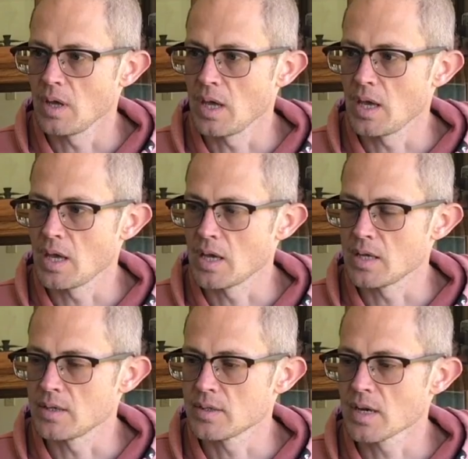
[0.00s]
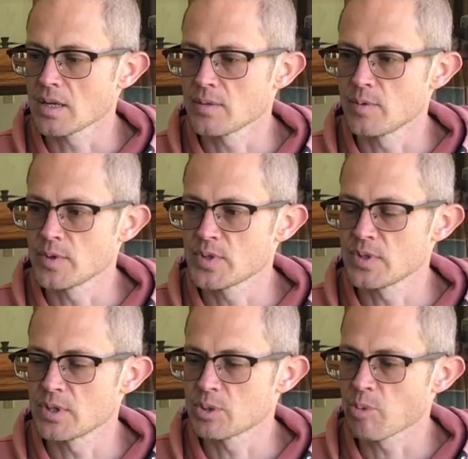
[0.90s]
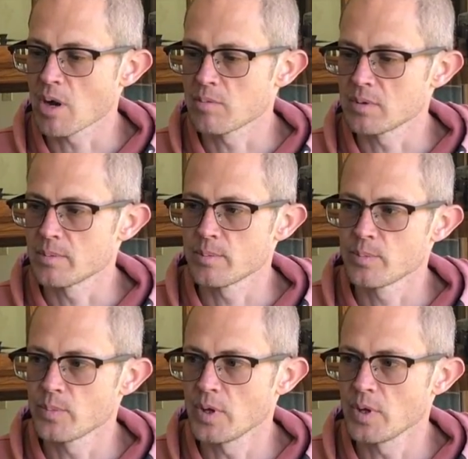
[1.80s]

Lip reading: and not a real serious problem.